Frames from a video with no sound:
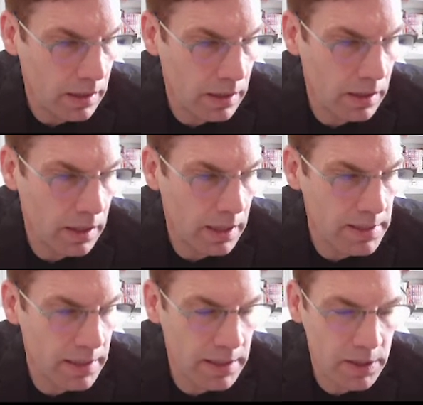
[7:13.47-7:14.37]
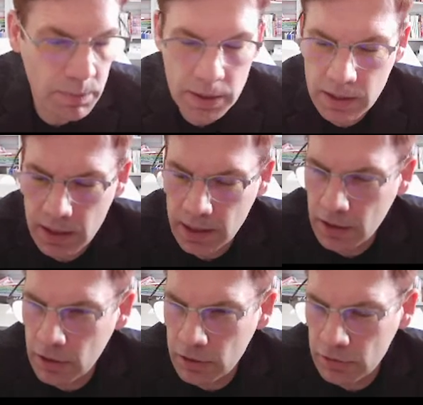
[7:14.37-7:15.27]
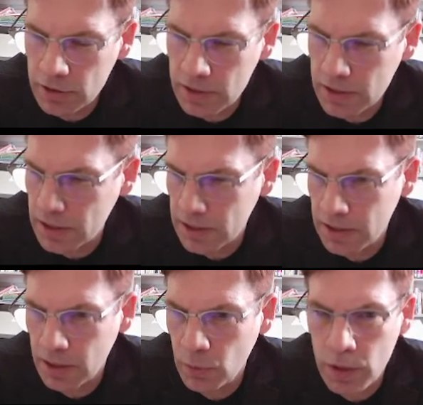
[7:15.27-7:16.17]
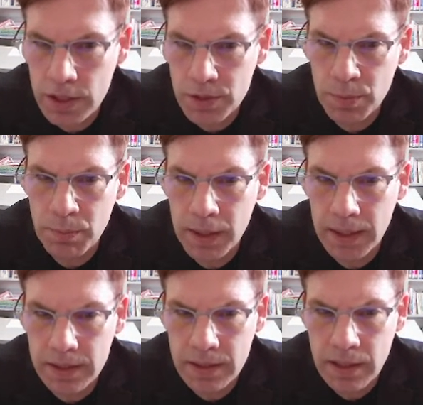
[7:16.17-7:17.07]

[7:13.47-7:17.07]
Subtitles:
I set the speed at like 160 words per minute.